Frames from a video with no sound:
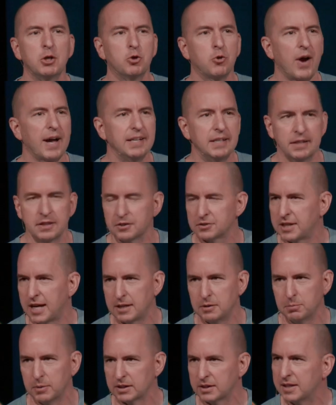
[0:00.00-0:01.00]
great
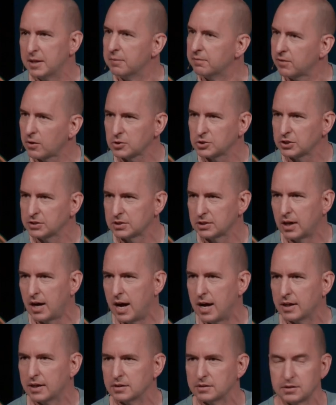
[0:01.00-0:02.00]
entertainment, them versus the
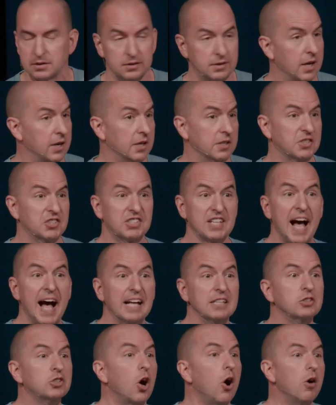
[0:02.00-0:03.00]
lions. Darius
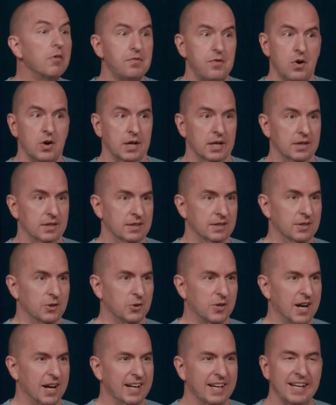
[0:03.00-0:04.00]
signs off on it,
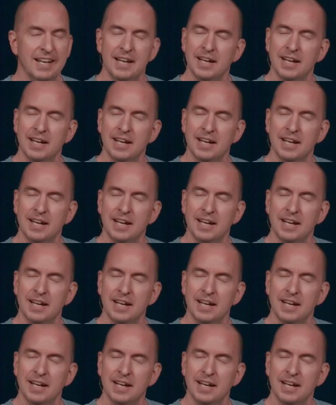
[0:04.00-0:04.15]
okay?